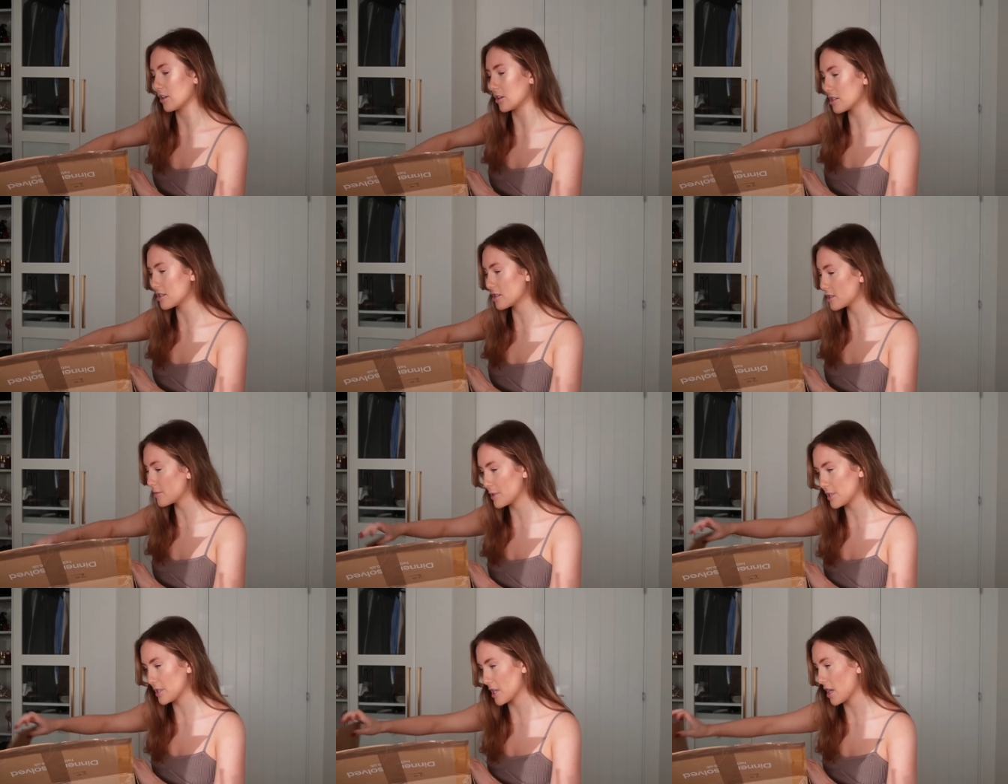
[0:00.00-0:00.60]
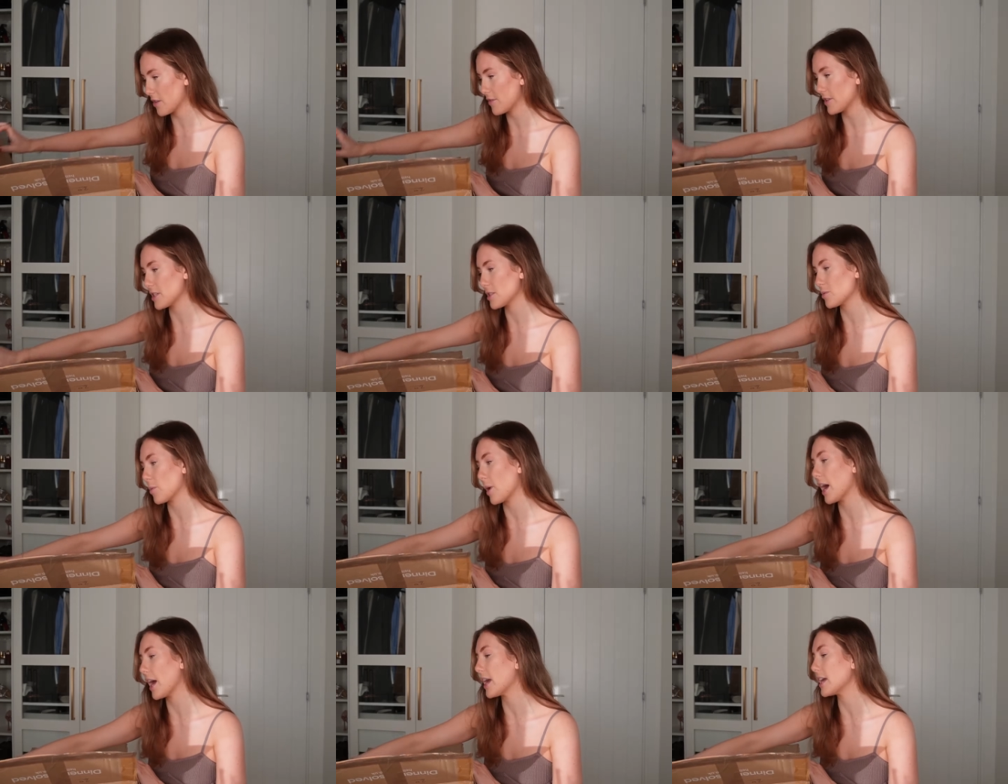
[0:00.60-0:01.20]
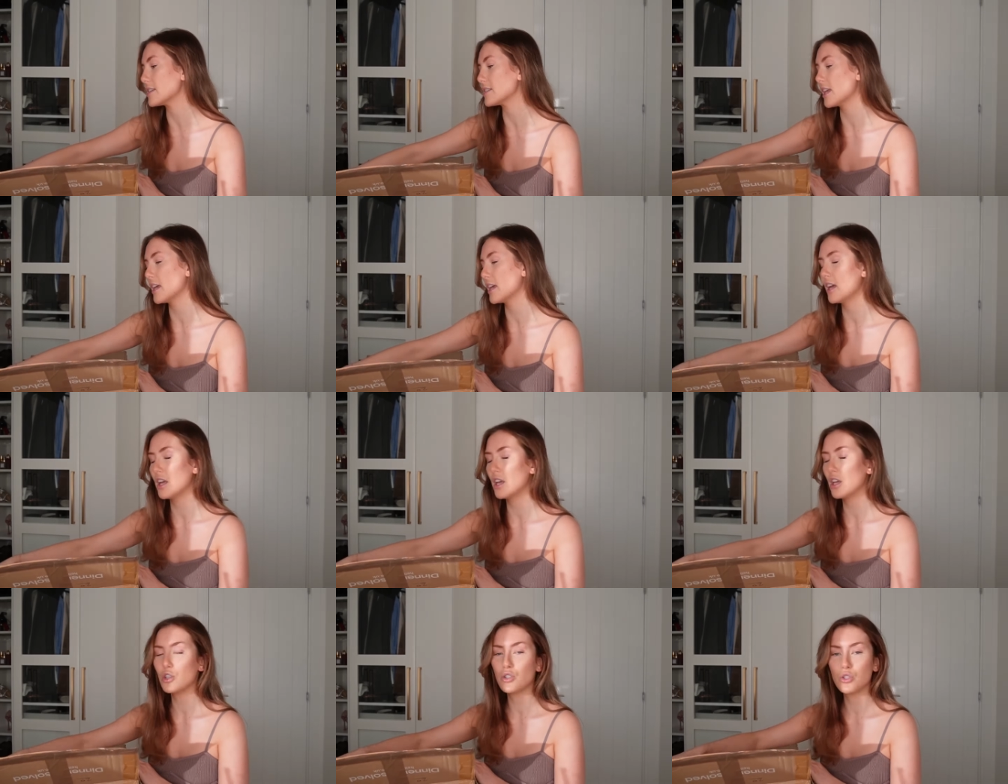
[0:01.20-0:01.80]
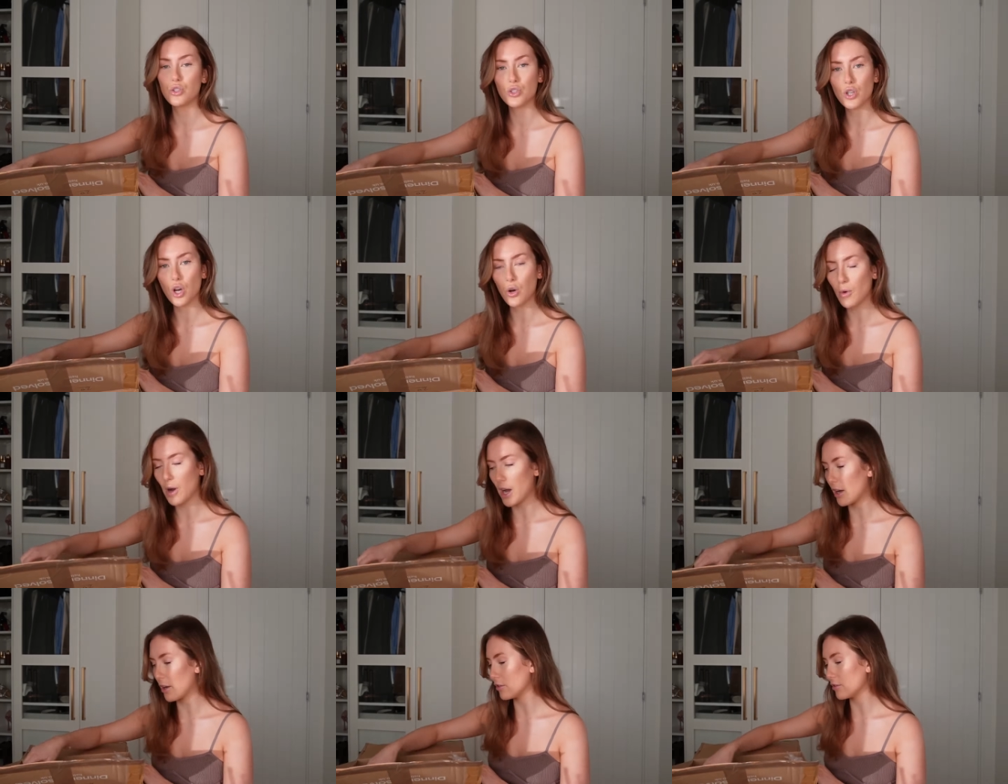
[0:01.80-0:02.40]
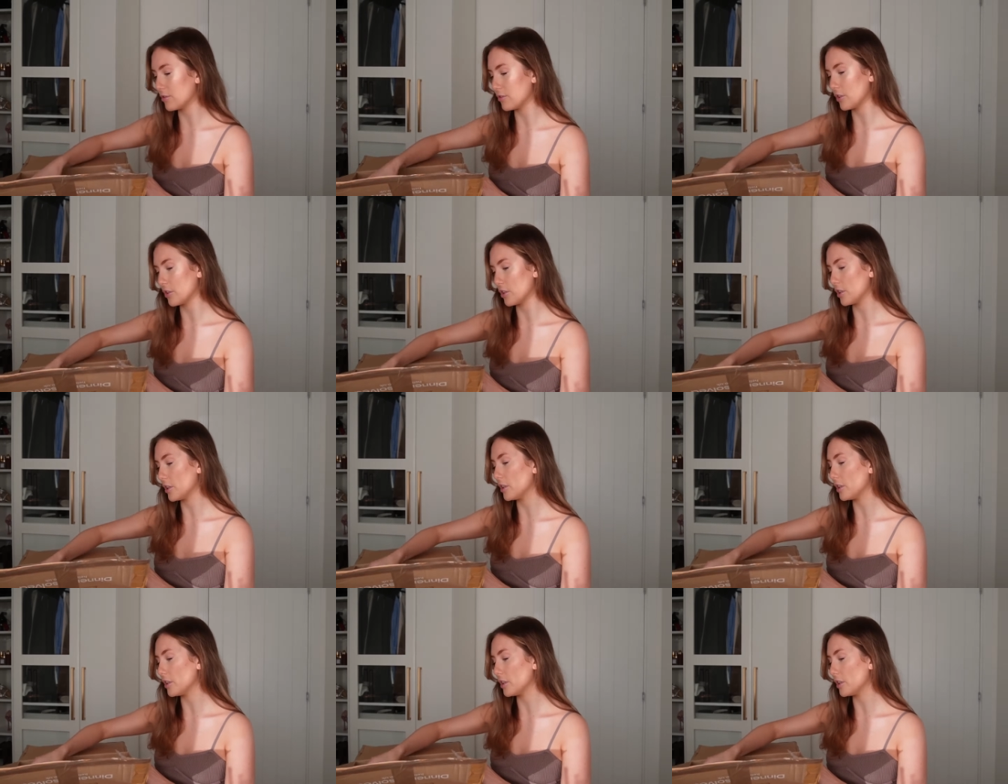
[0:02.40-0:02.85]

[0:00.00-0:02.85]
Customer service wise, so helpful.